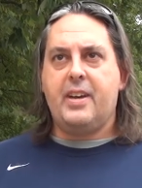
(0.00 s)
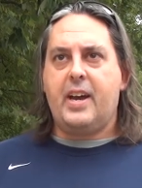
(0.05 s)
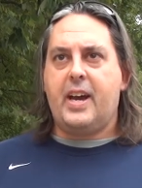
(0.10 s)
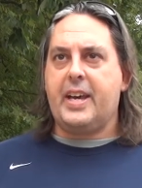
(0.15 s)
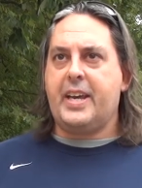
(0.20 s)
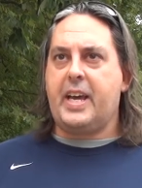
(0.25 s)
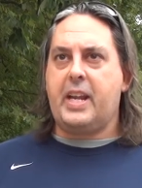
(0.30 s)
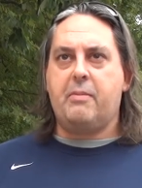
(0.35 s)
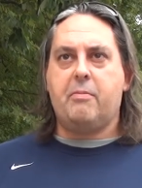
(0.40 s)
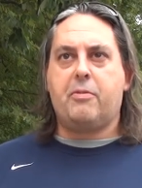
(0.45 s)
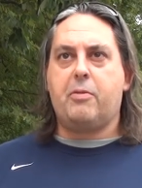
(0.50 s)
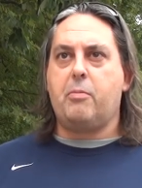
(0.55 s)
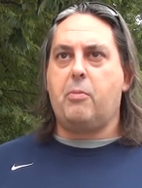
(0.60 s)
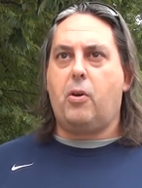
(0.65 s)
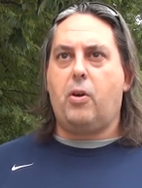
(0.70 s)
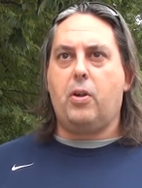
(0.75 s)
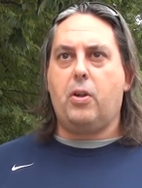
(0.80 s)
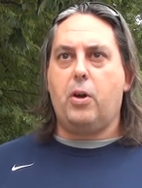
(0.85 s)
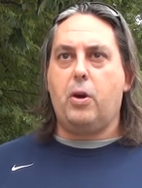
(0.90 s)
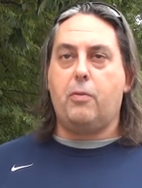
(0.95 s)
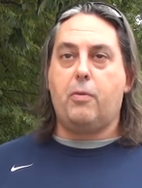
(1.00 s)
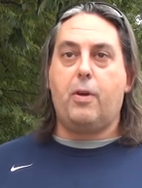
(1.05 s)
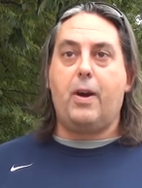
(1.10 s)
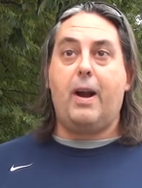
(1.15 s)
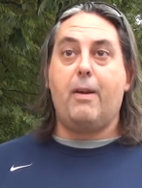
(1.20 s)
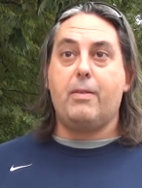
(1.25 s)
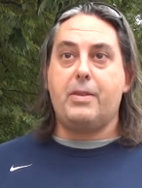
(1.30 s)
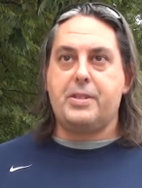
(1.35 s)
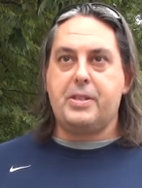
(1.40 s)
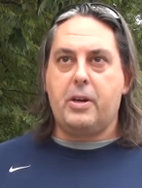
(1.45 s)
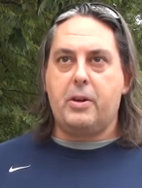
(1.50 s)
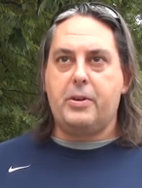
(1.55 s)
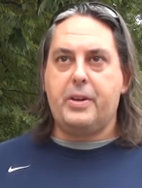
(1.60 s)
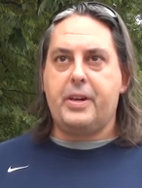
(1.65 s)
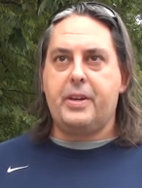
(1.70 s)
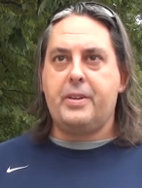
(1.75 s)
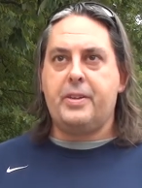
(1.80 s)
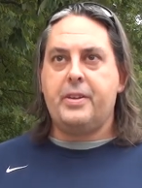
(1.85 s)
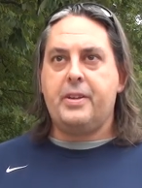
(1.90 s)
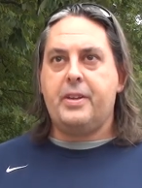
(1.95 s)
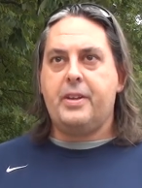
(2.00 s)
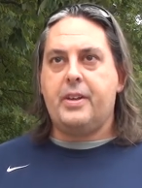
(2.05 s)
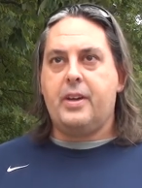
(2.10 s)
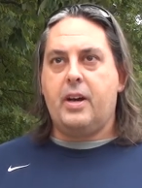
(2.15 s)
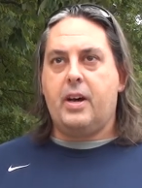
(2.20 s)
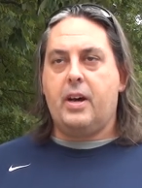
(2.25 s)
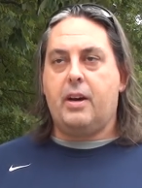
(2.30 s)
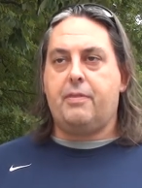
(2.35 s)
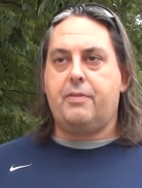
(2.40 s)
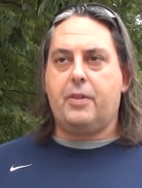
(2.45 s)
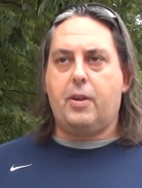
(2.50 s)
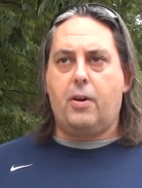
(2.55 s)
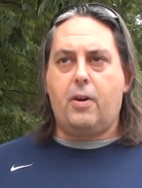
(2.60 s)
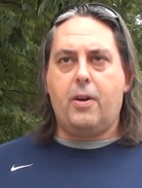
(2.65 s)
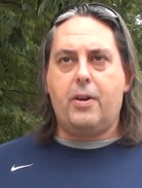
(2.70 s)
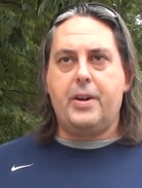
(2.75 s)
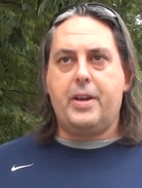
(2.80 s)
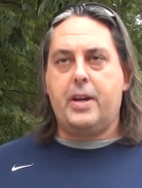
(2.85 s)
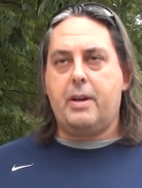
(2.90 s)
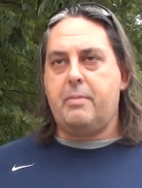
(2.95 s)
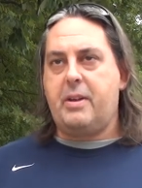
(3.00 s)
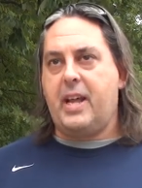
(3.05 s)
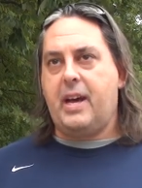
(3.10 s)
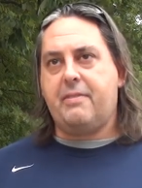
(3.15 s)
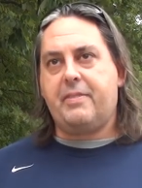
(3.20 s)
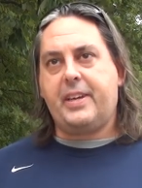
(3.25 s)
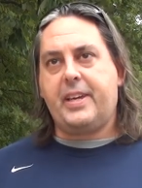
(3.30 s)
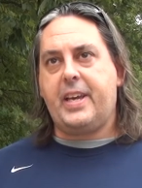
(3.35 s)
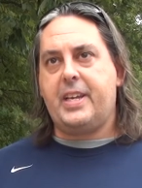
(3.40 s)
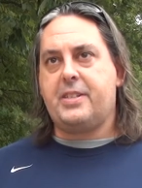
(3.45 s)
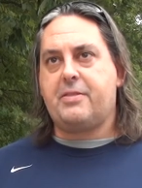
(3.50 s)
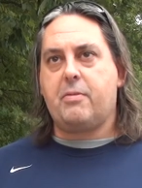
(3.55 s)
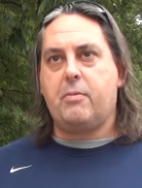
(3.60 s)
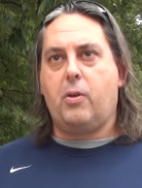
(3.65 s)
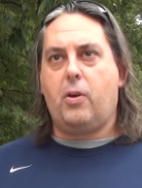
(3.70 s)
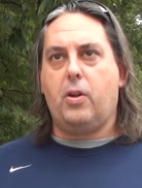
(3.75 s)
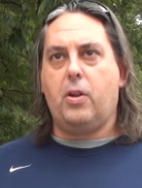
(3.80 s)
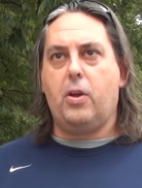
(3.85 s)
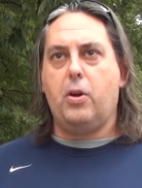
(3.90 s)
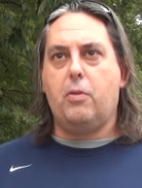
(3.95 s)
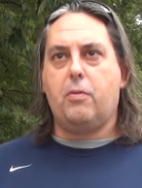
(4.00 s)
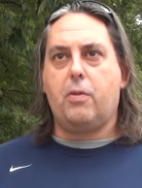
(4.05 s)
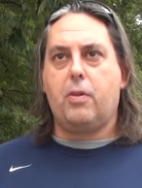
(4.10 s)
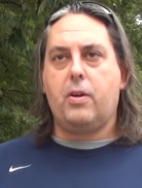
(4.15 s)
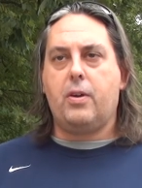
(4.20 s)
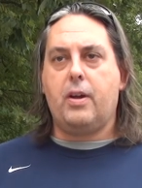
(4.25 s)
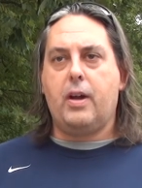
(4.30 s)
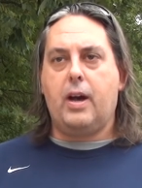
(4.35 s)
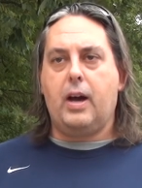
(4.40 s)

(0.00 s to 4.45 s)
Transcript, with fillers: I get them from all over, Arizona, uh, Florida. I mean, I have kids from all over.